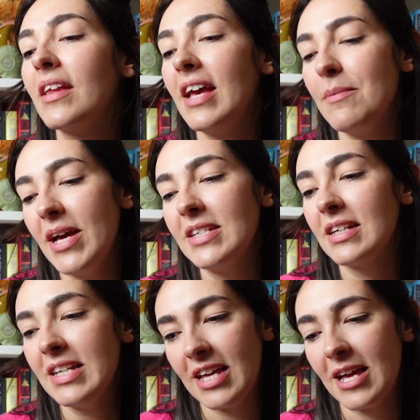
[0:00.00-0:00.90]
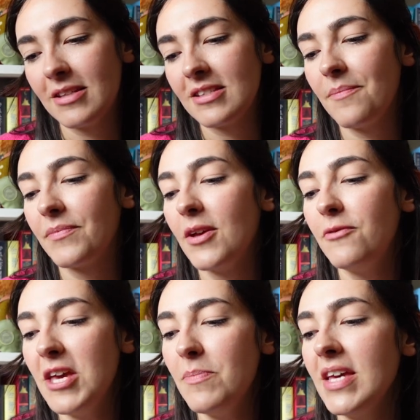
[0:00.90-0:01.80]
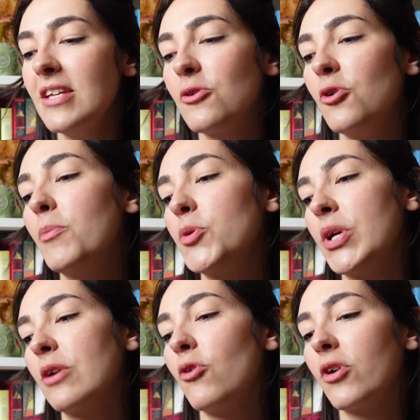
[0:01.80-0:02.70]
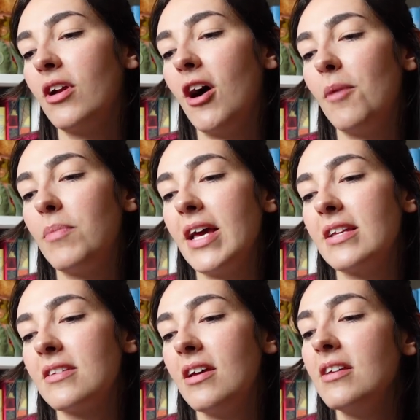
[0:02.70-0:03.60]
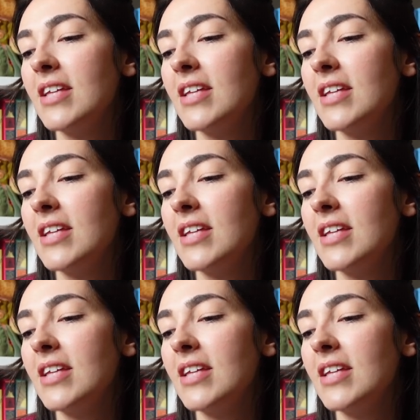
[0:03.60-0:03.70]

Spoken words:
It basically says, Phoebe is caught between a rock and a hard place.